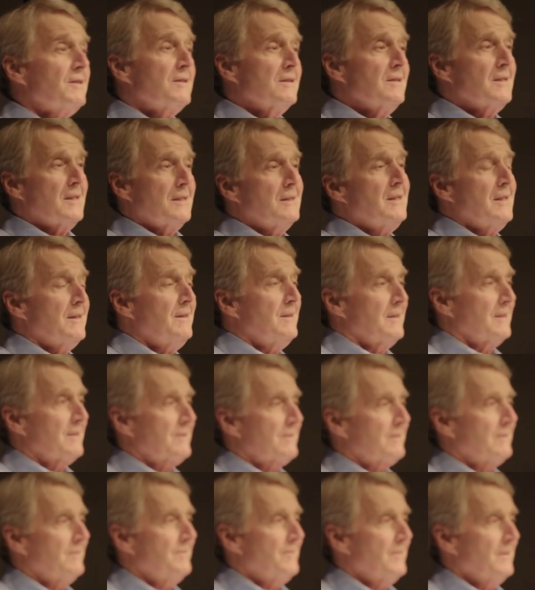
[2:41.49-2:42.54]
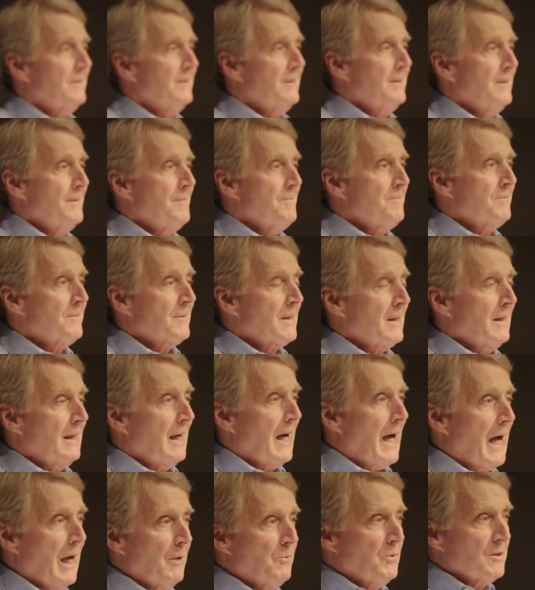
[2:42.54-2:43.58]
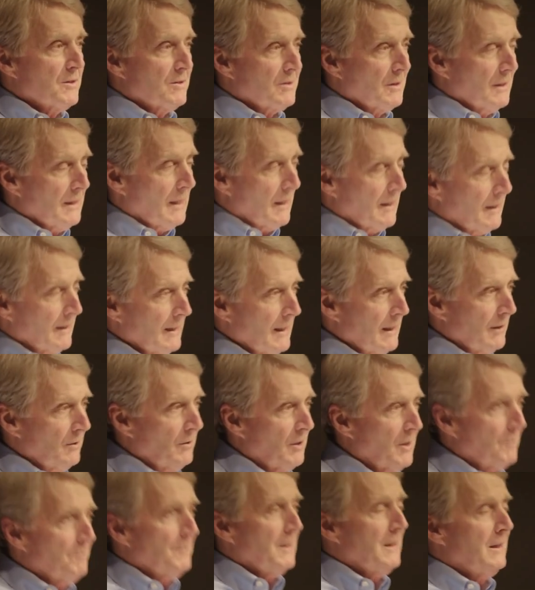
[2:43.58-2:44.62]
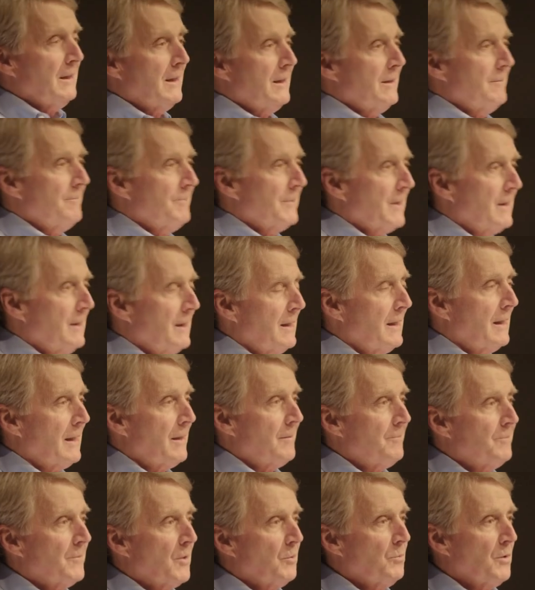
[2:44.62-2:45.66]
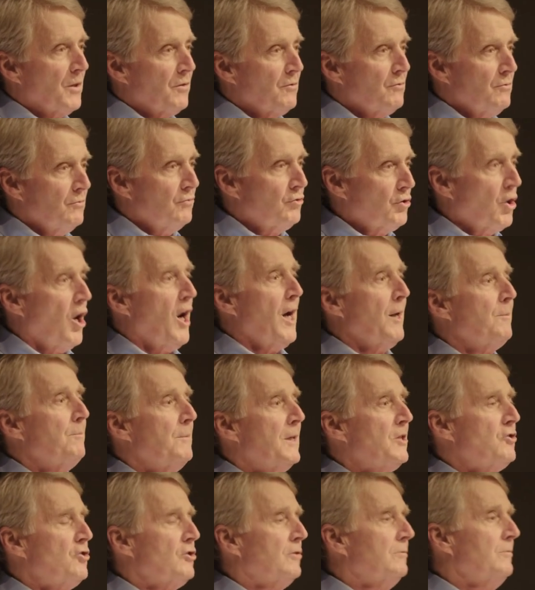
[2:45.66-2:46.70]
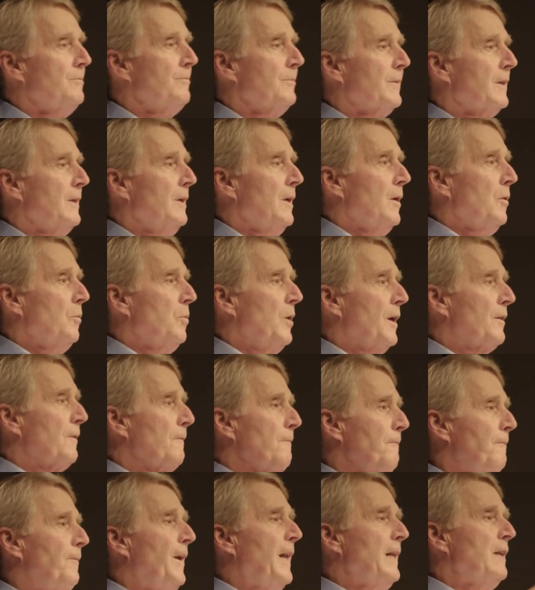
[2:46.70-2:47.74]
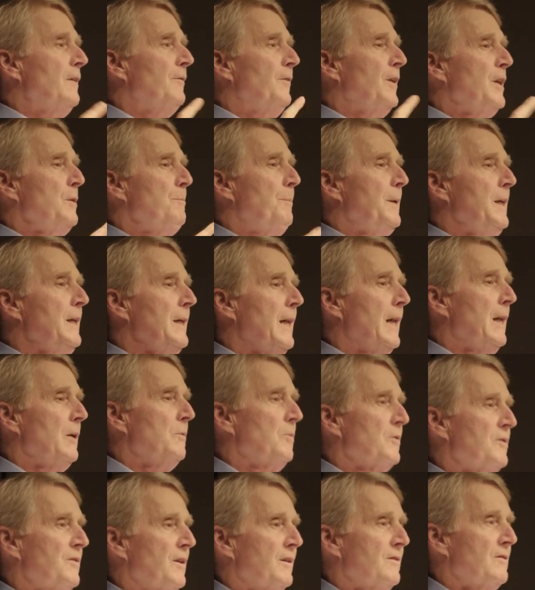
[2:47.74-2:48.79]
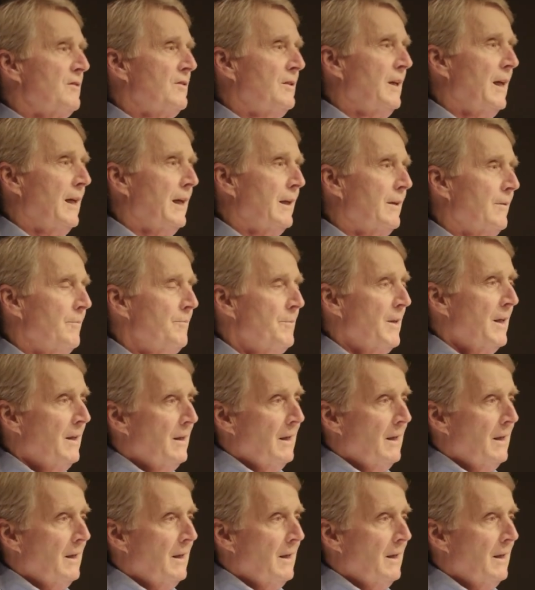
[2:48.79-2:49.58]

Nixon that did this. I was in on a meeting with John Mitchell, where the fate of EPA was at stake.